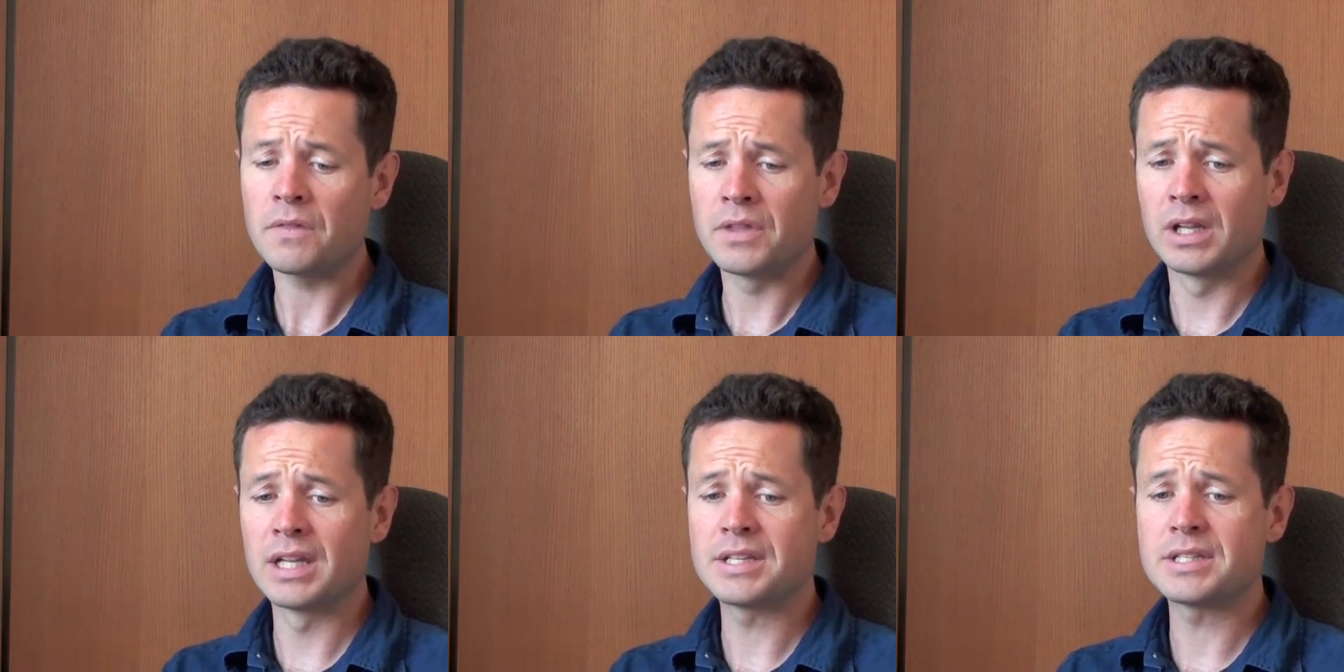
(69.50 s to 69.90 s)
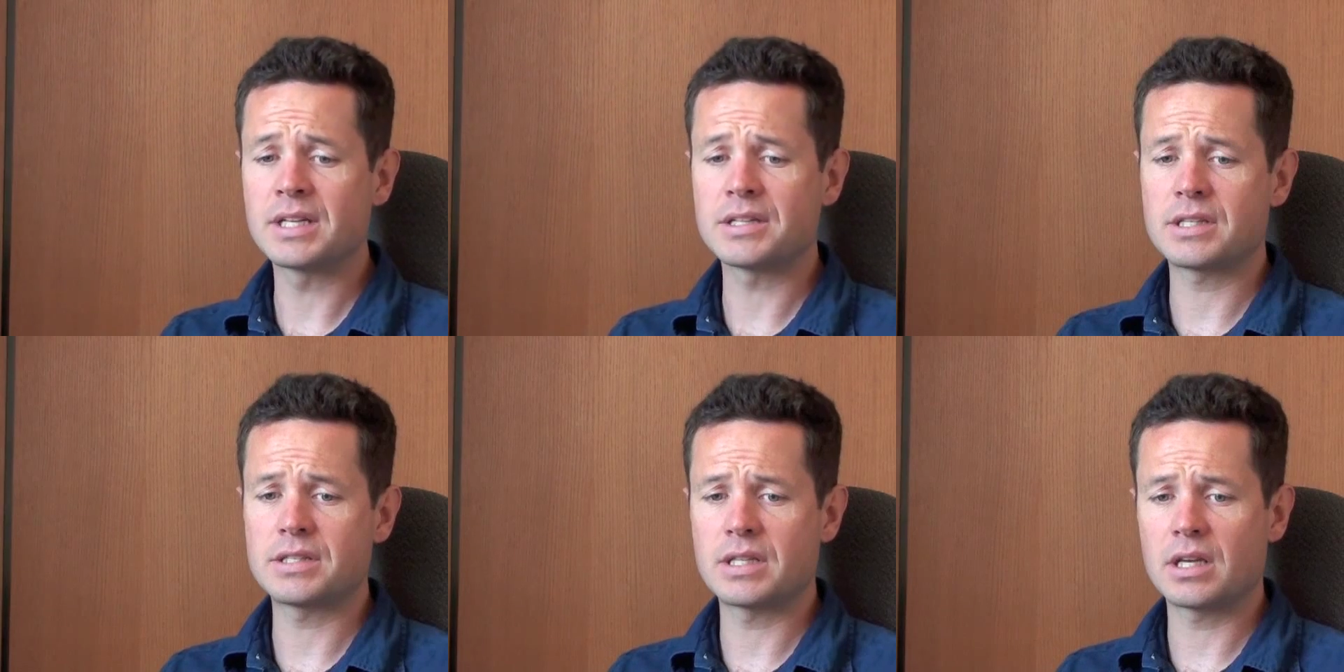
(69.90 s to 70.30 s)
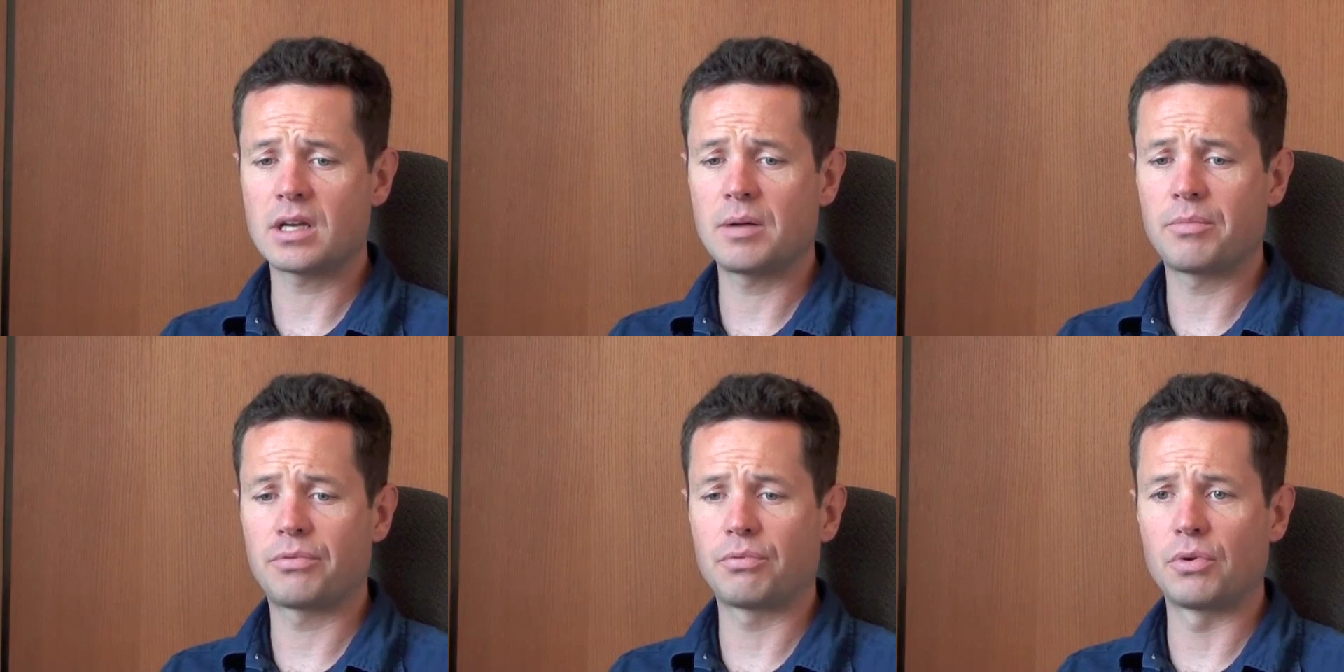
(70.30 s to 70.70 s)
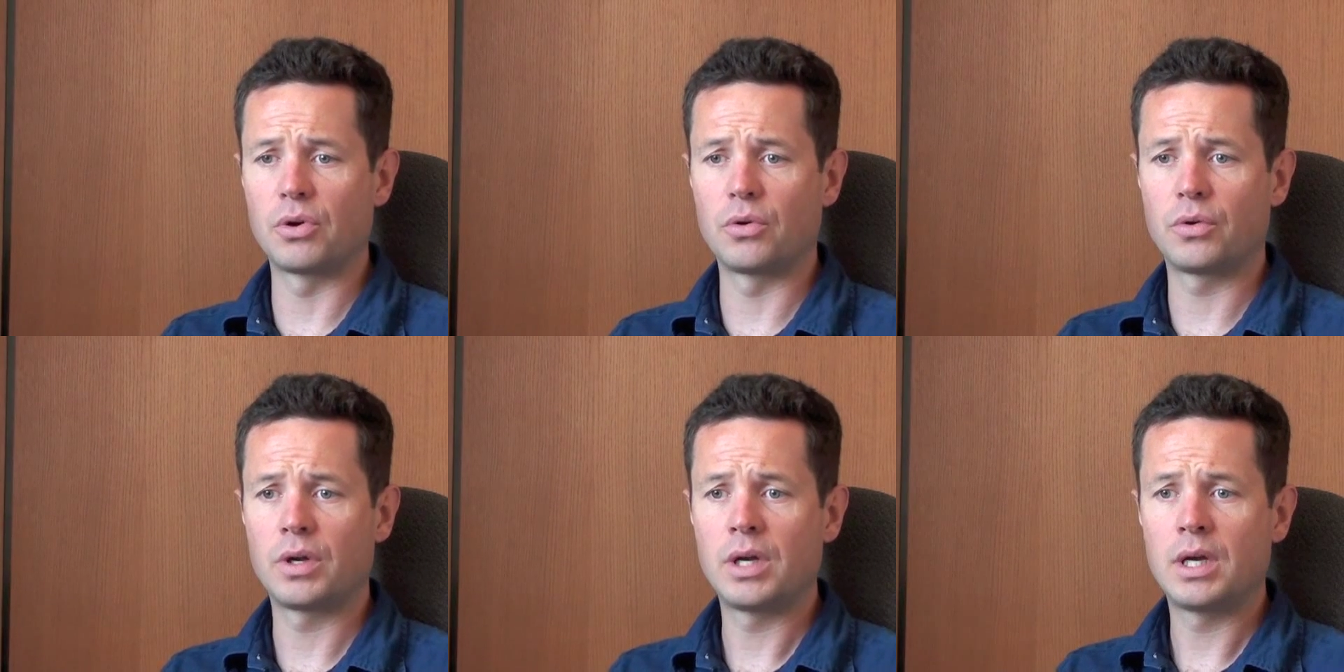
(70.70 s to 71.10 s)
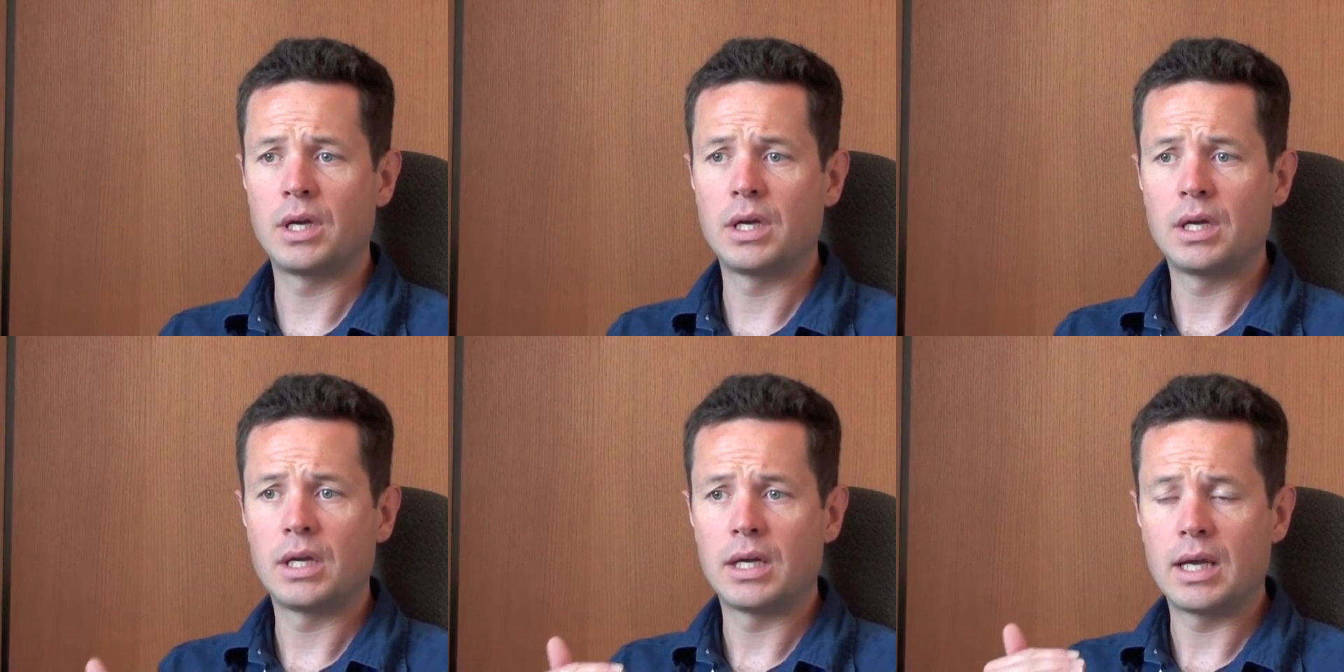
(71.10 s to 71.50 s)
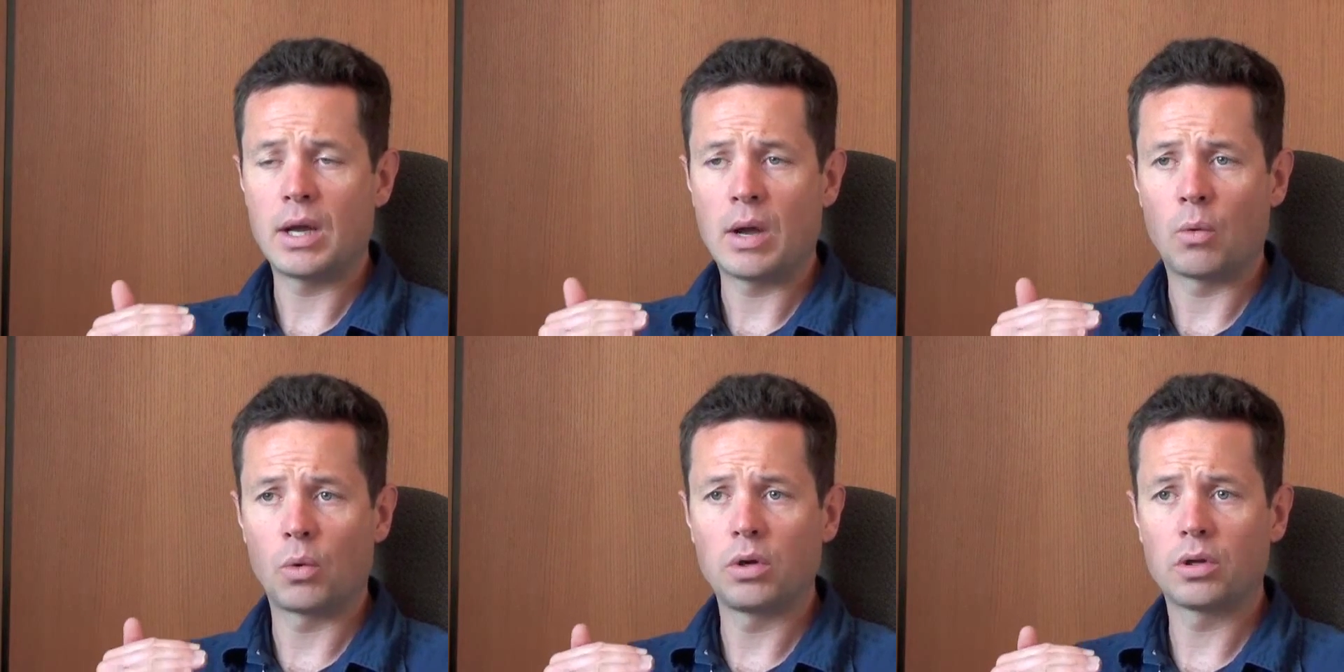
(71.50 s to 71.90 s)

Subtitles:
the listings as they come through, and